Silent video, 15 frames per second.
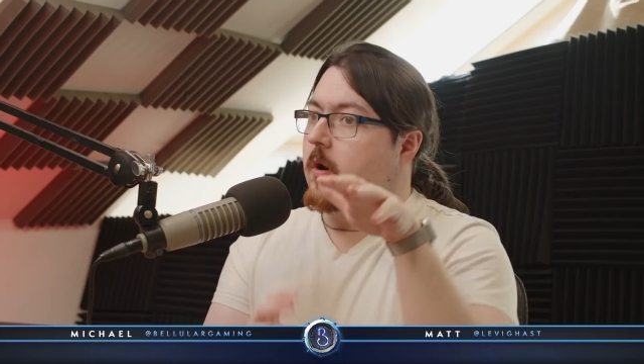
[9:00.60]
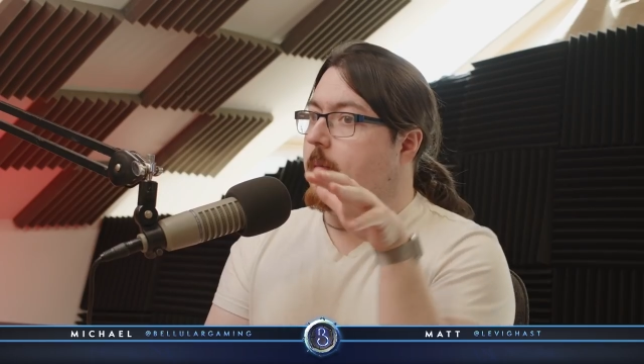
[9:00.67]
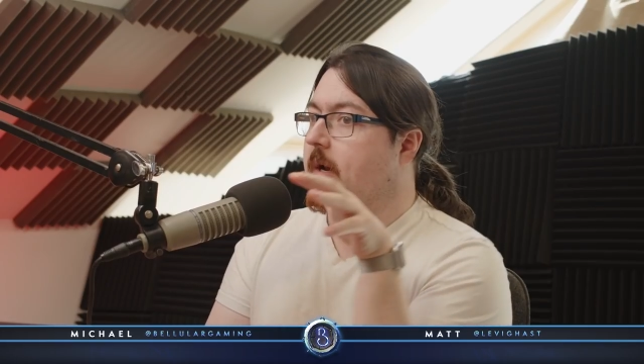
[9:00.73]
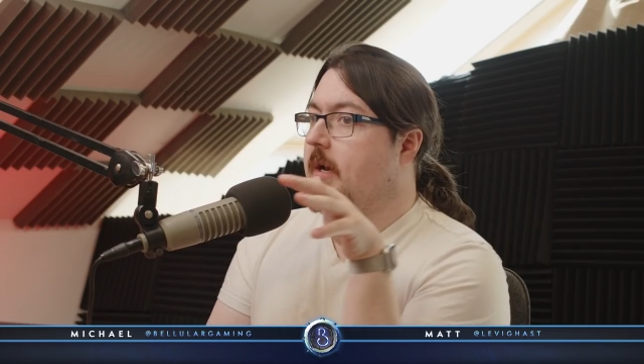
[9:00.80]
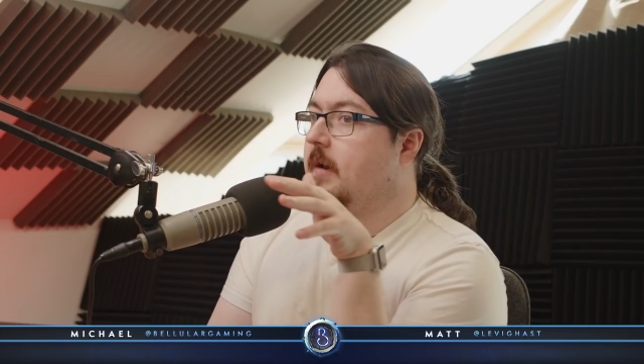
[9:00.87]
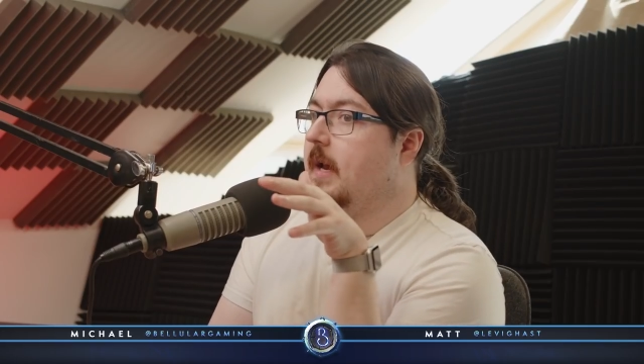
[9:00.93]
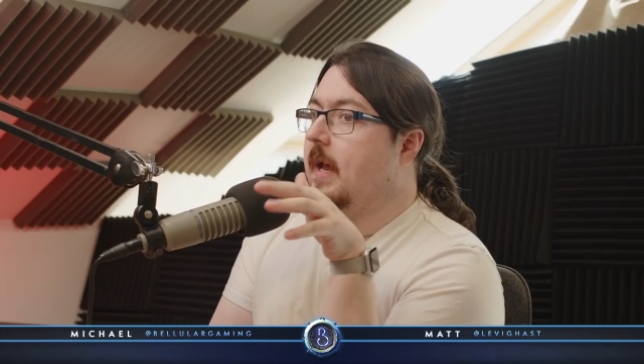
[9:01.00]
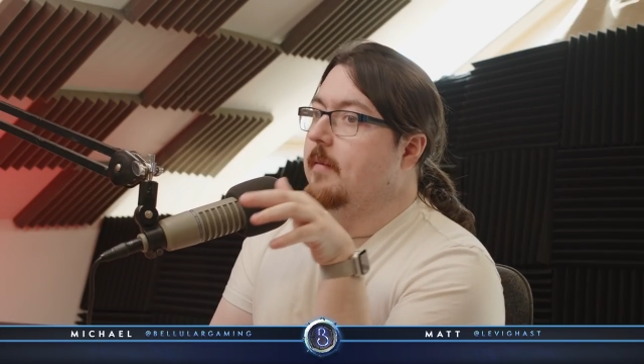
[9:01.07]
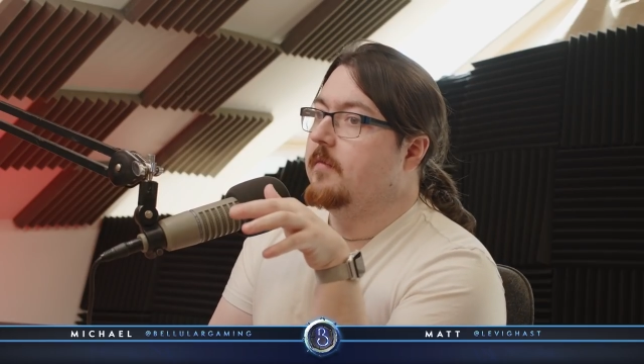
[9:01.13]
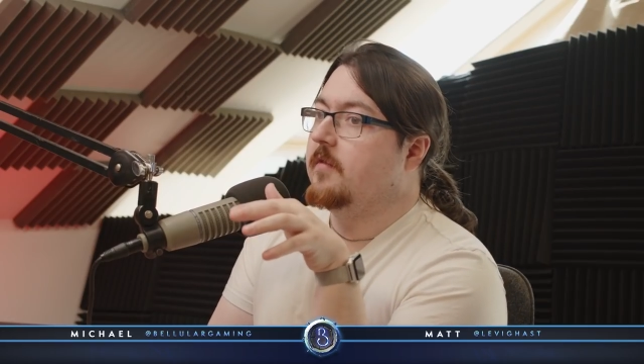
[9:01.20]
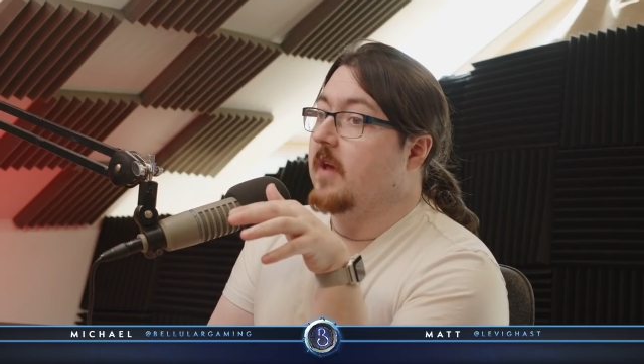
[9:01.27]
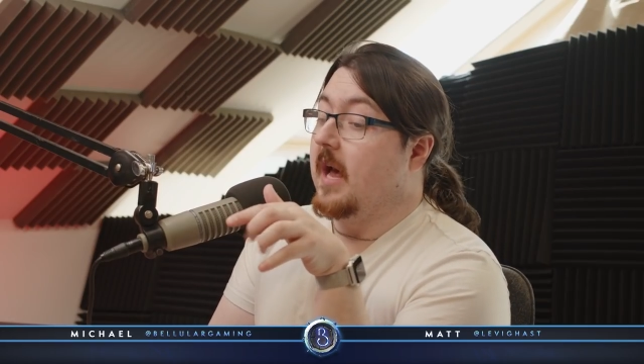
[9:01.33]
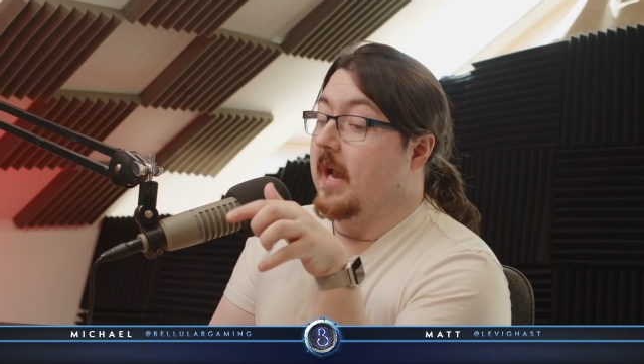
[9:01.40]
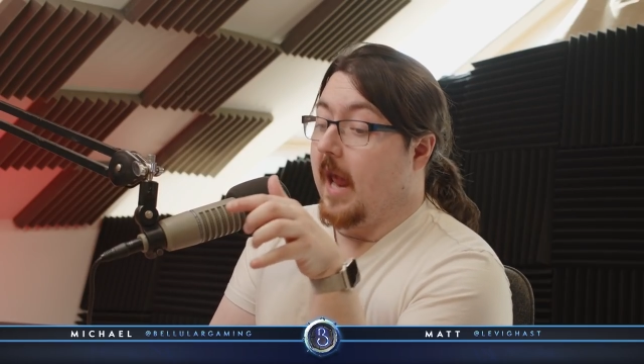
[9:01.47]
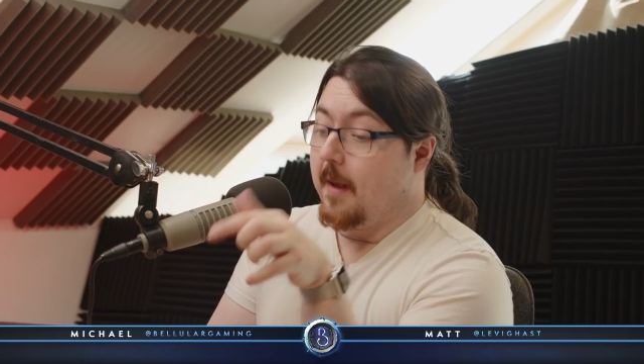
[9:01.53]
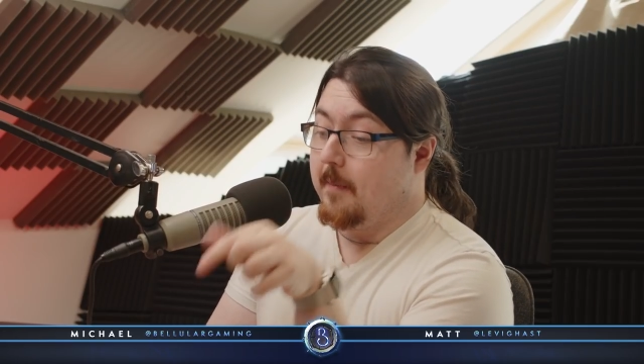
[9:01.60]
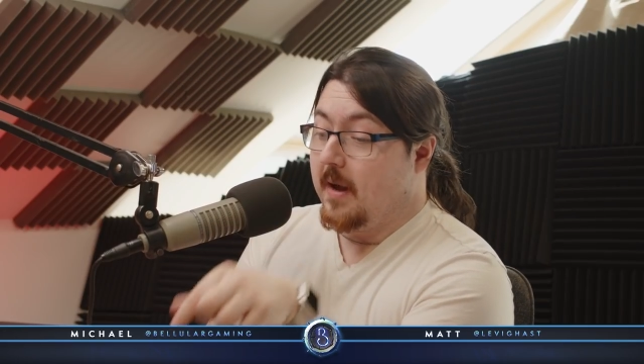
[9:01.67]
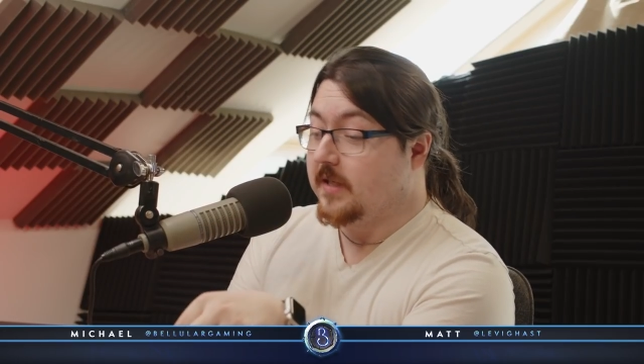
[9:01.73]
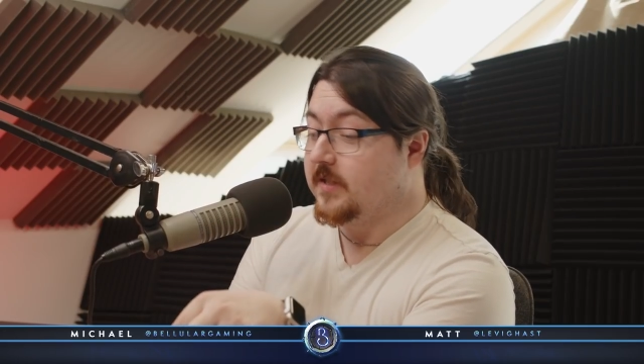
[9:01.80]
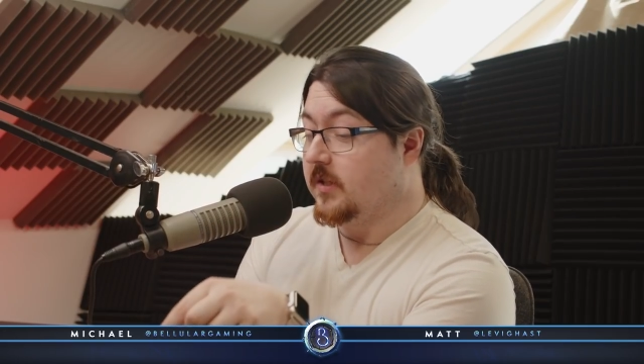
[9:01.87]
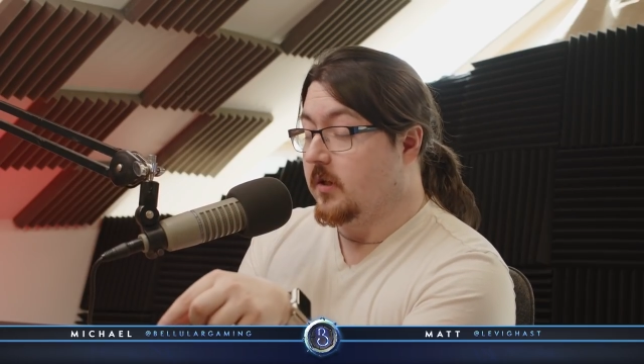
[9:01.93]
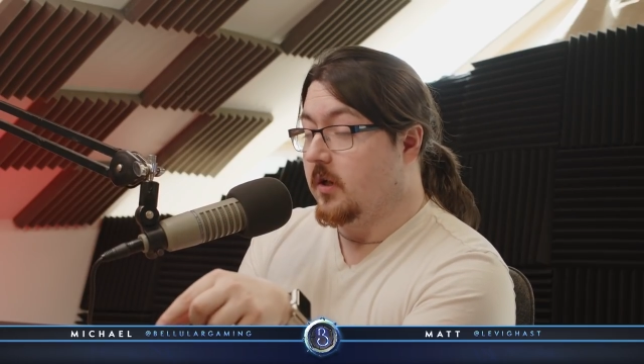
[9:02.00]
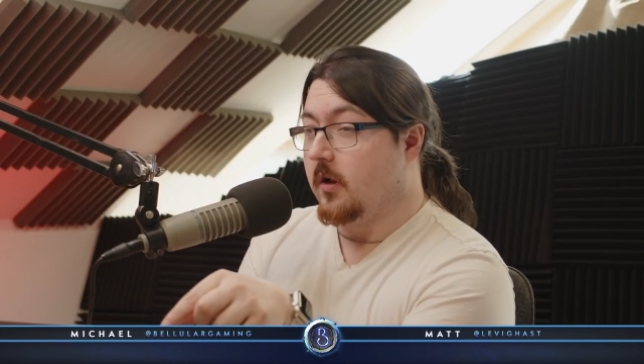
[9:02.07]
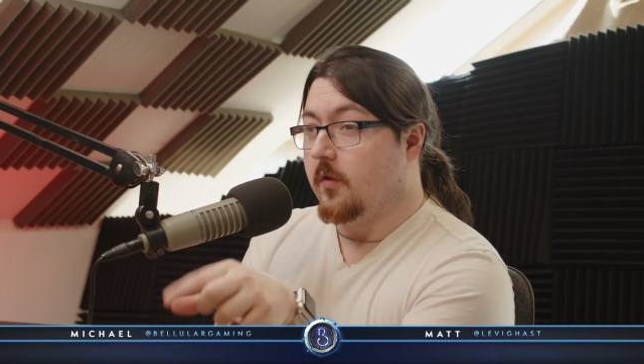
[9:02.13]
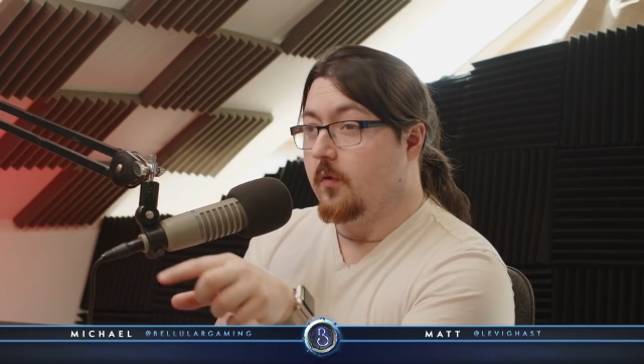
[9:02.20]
coming into games. And I imagine a lot of